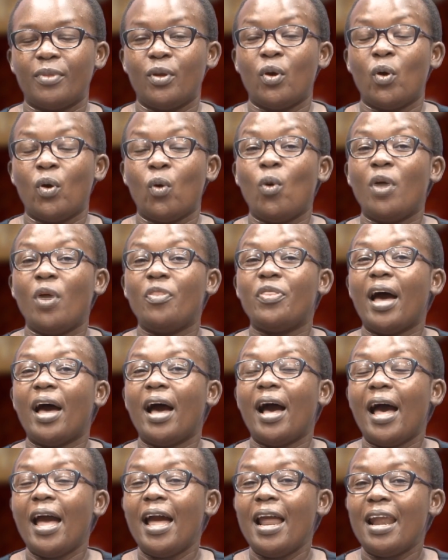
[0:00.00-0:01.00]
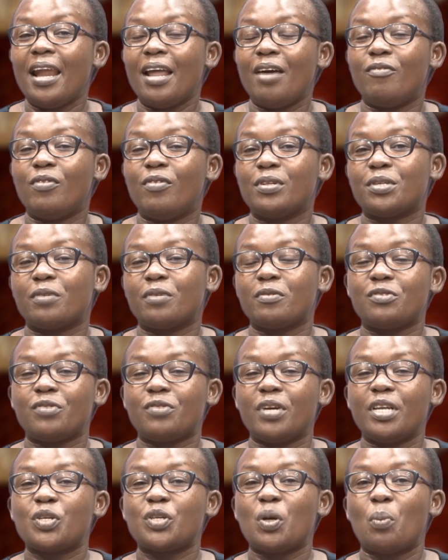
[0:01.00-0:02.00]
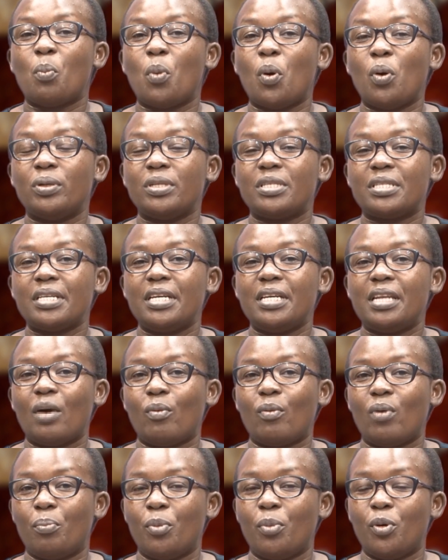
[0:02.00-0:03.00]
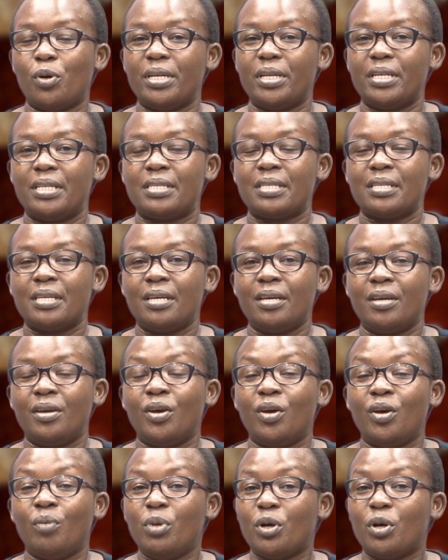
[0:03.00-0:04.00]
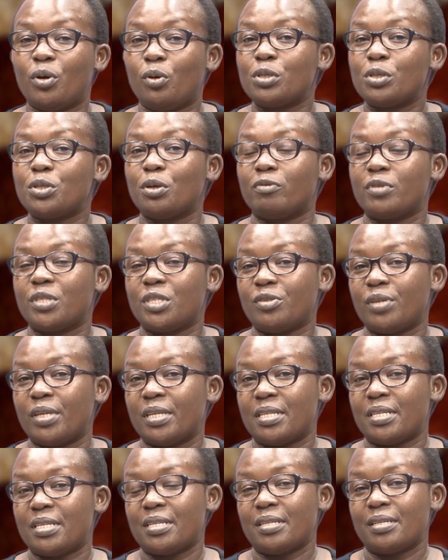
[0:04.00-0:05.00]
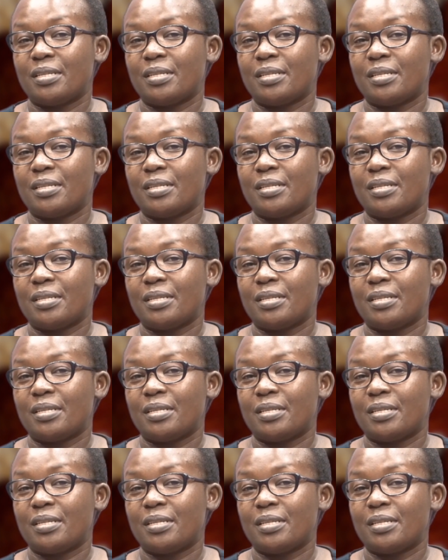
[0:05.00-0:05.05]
when there are high levels of stress hormones in our bodies because of stress,